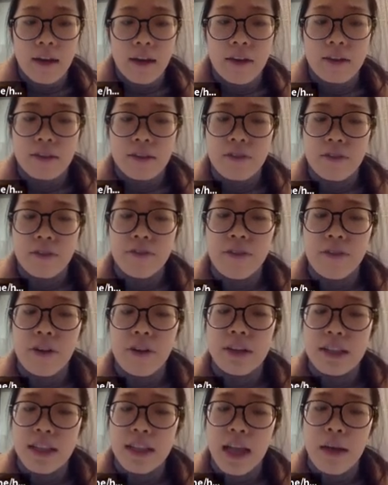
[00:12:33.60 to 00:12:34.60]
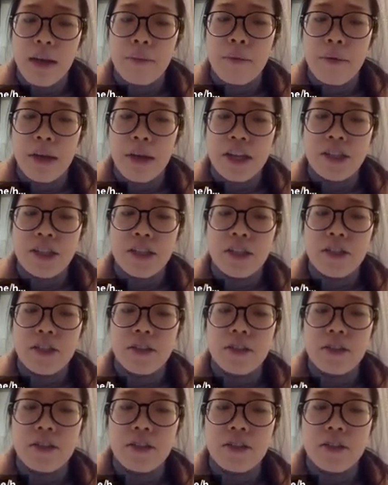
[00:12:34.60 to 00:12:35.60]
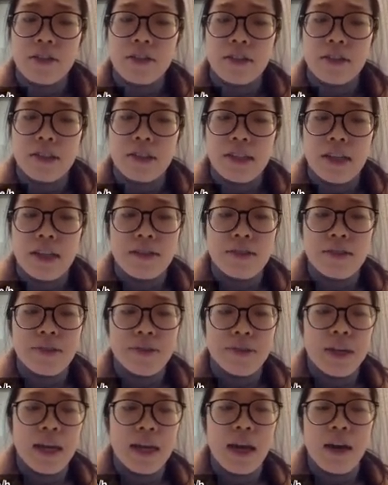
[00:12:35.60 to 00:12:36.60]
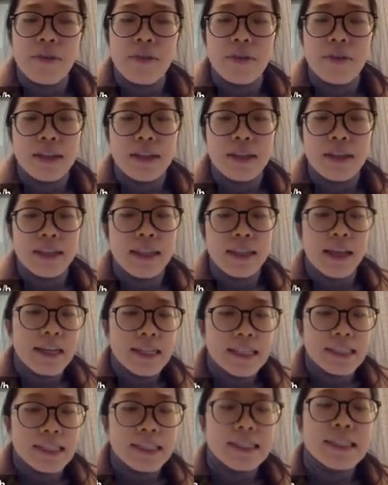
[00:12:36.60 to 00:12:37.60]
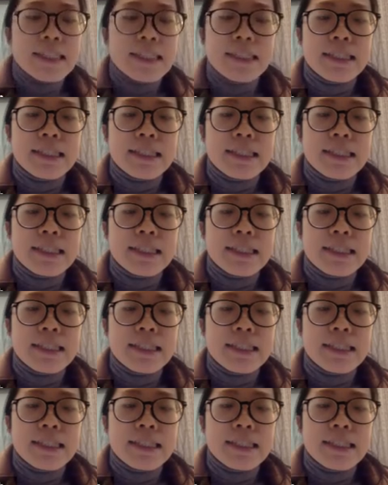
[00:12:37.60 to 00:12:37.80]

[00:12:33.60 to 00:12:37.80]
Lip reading: So for collaboration, these three are really nice.